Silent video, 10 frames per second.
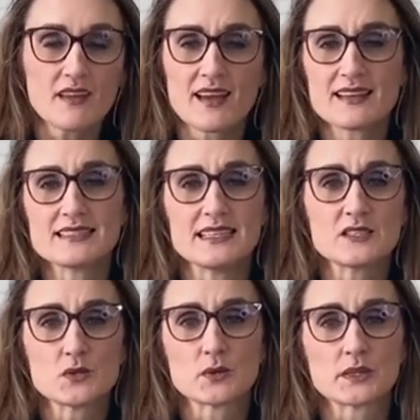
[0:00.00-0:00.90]
got
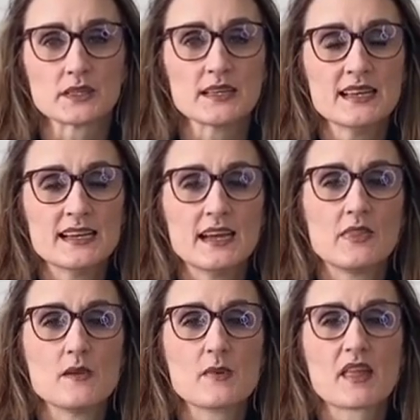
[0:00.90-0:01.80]
detoured,
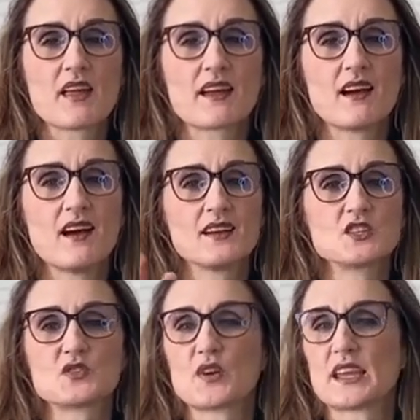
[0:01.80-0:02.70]
and then they like, ah,
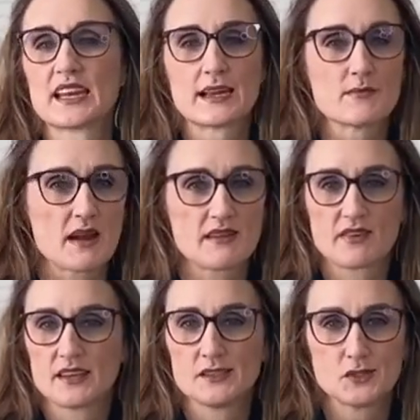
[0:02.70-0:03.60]
oh, just forget it. I'm not
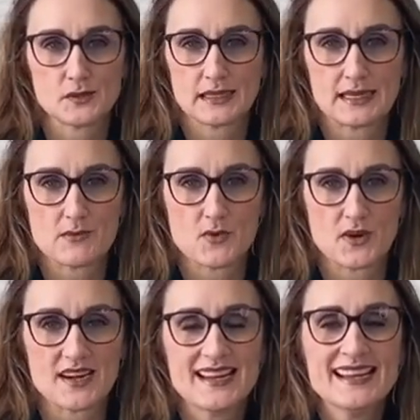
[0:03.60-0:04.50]
even going to do it
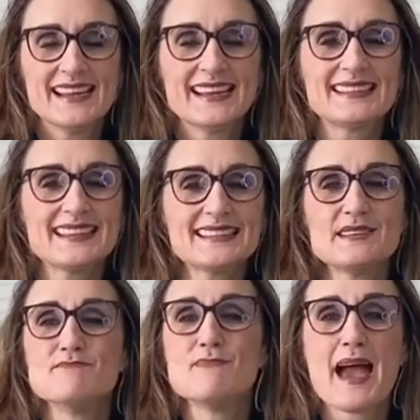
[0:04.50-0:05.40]
anymore
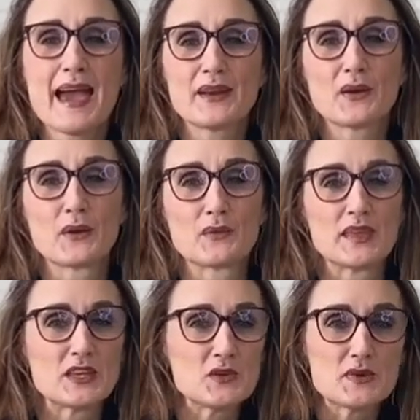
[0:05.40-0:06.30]
matter
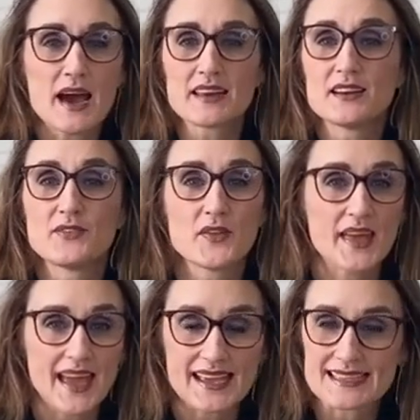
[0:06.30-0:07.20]
that you got up on
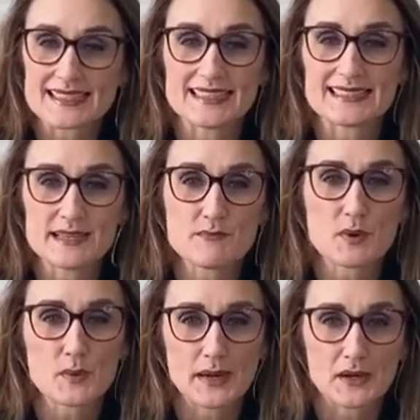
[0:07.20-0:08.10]
the exit
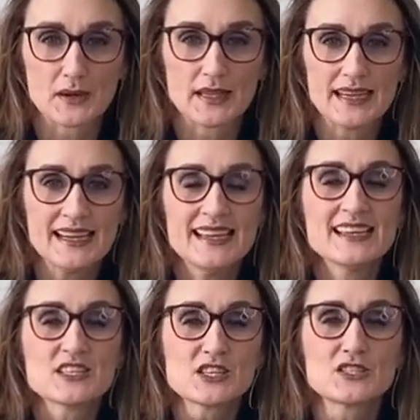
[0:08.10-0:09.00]
temporarily.
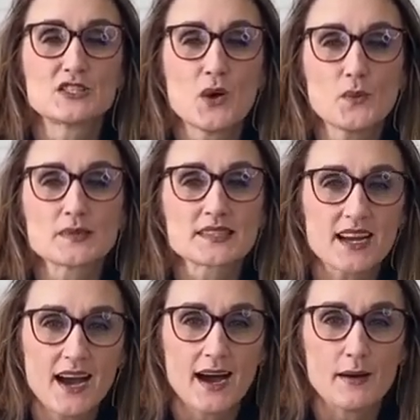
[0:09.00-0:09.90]
Just don't
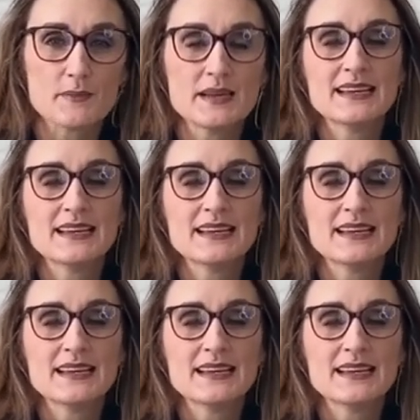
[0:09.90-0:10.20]
stop.